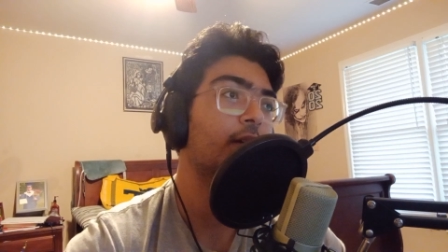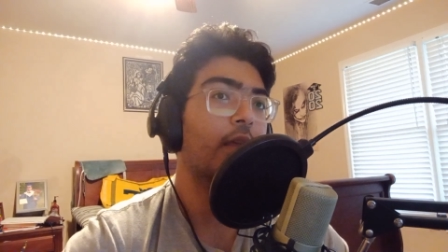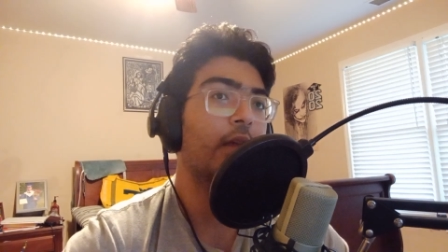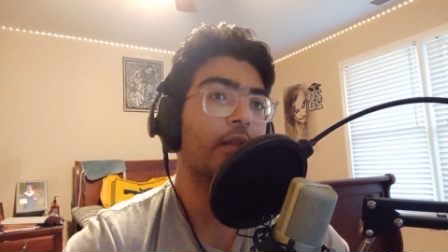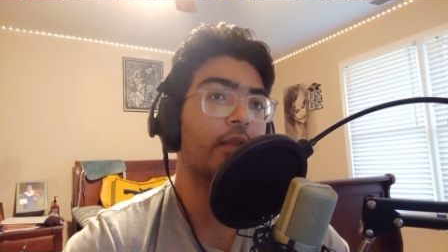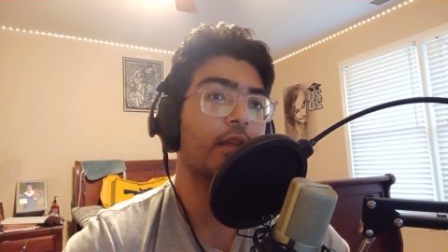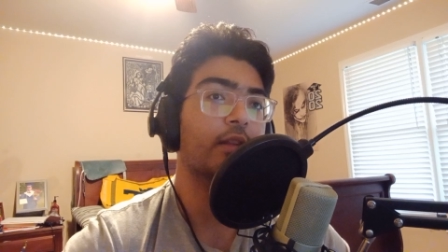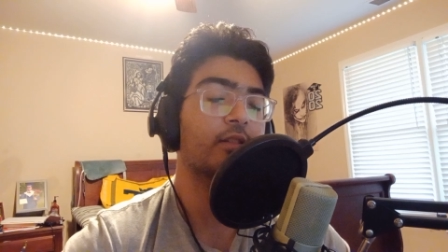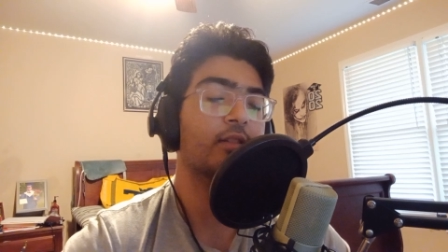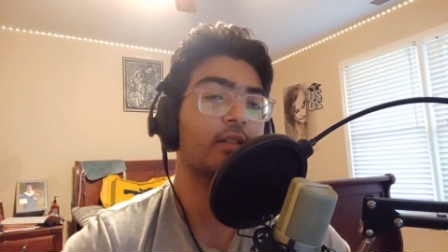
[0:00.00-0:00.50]

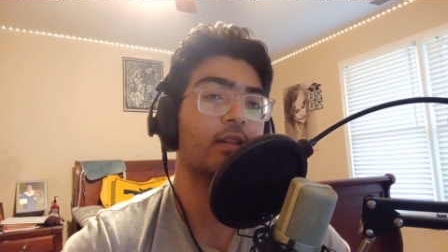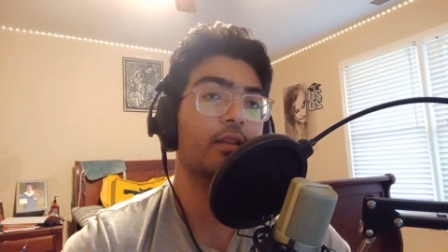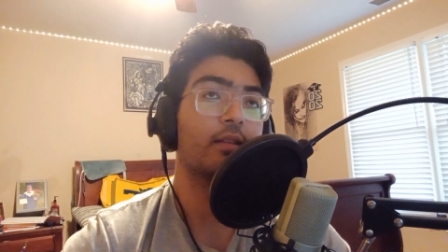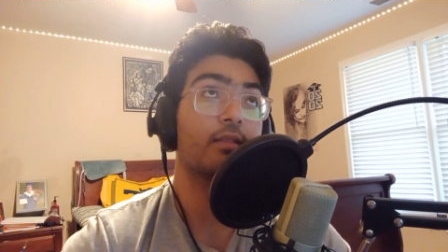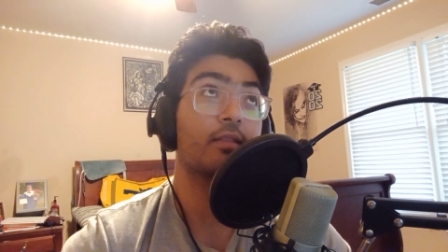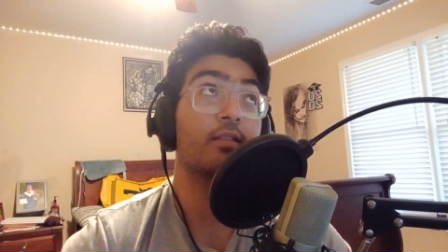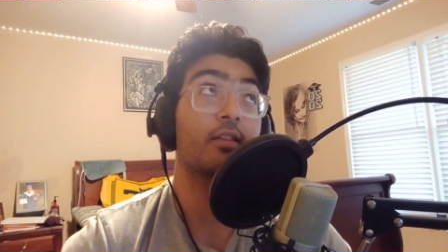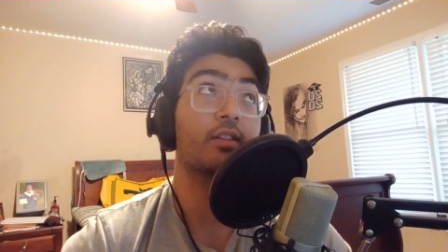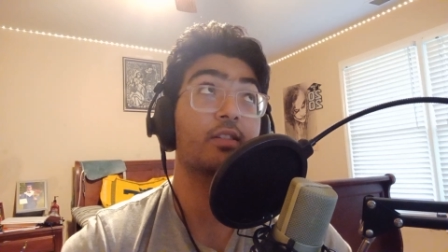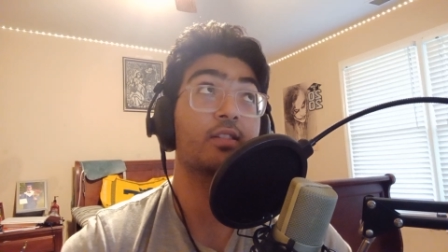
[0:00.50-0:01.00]
And that's
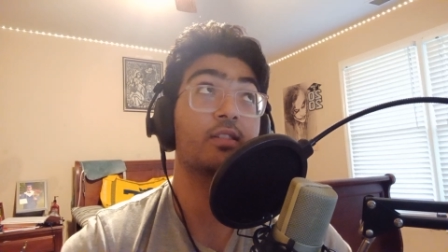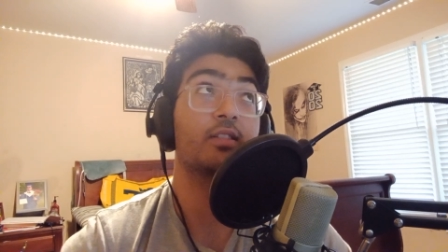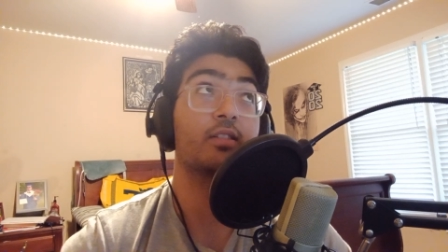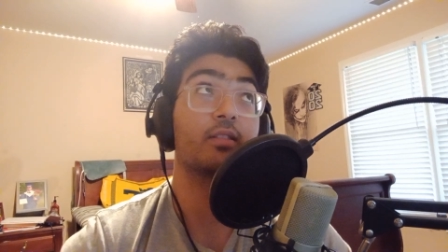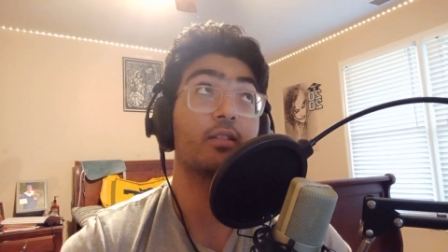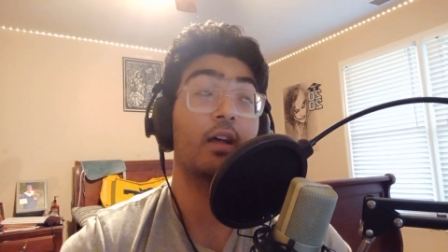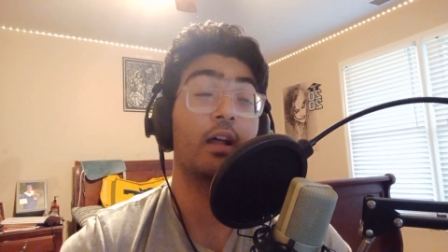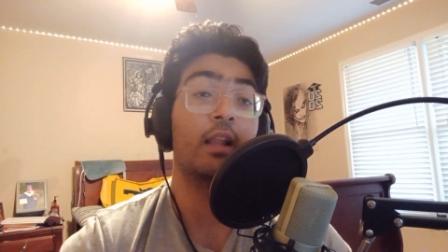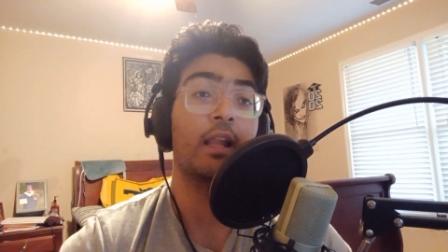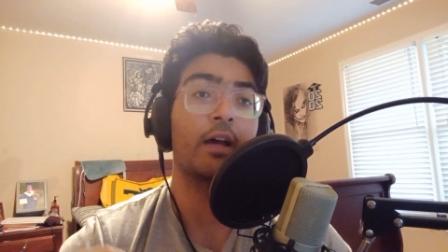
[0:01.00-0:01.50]

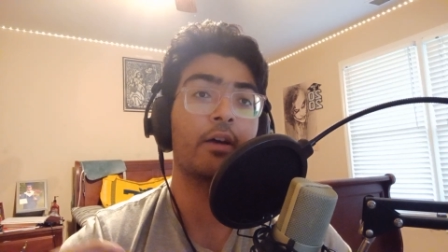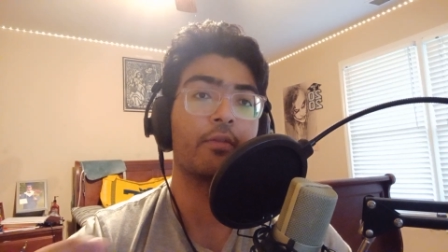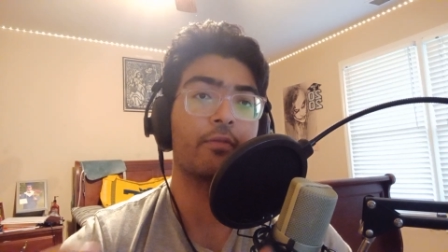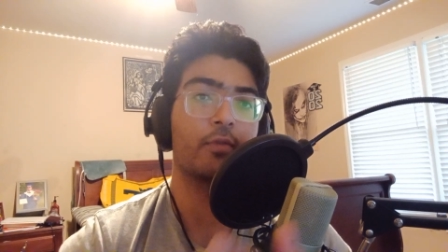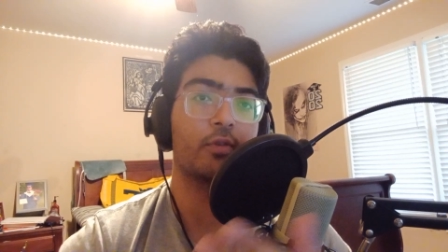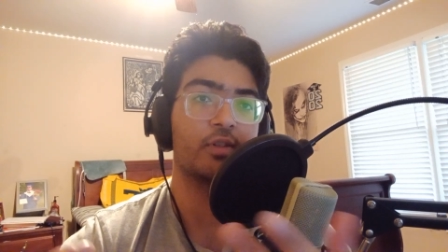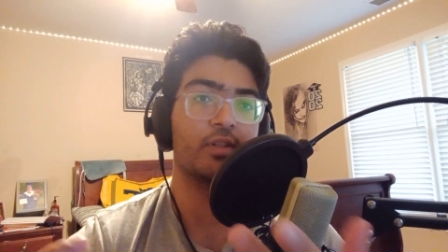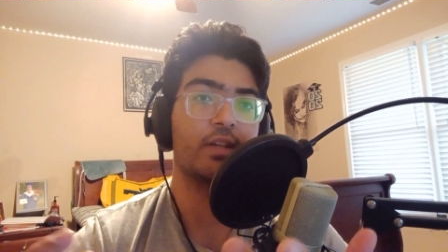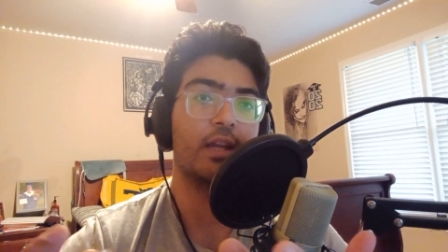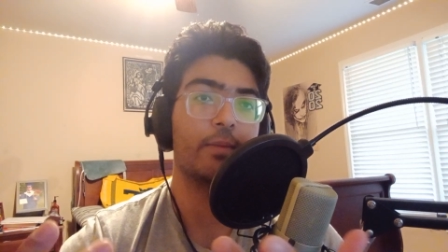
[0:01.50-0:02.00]
thus allowing
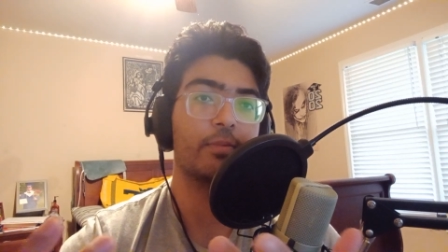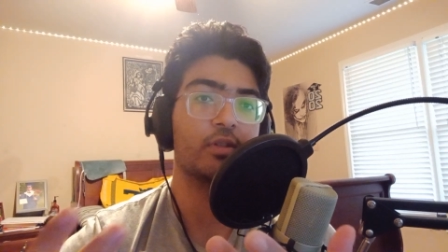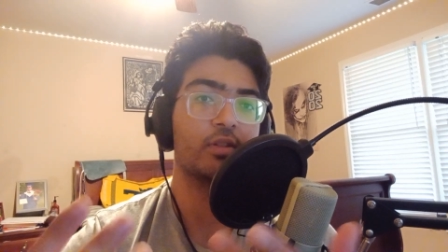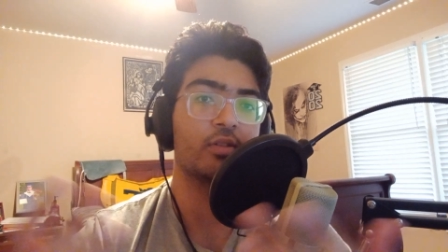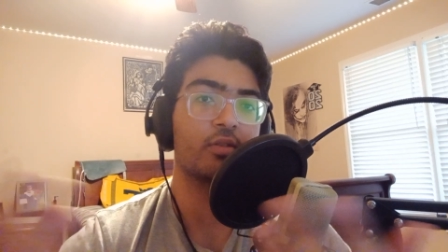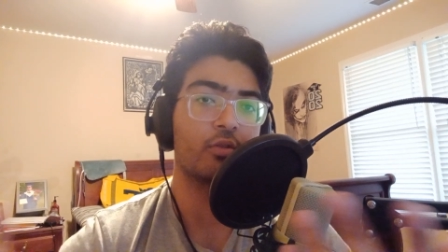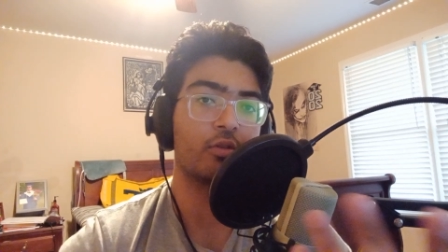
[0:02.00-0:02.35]
for synapses